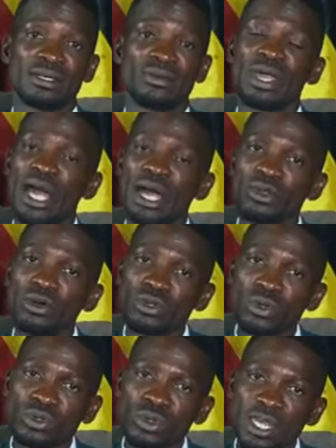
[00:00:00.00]
We are
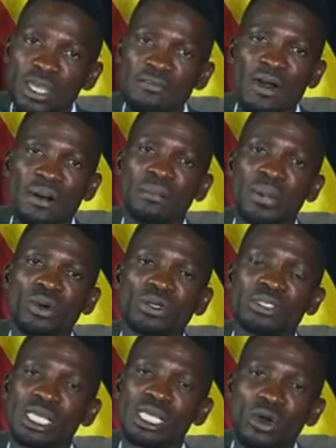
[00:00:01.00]
not going to give up
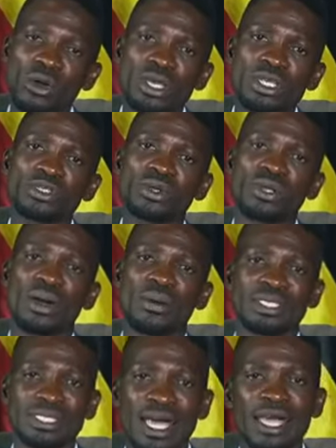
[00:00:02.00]
because the law is on
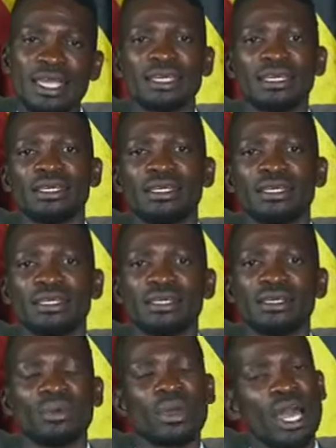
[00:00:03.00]
our side.
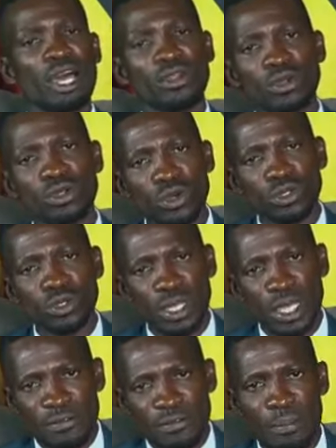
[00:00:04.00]
We are not going to
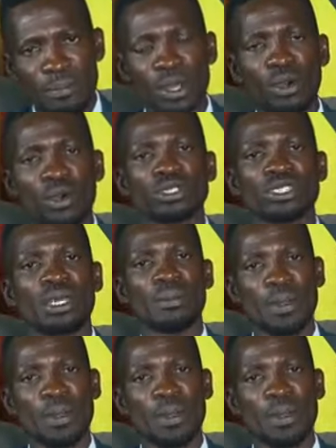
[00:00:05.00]
give up because the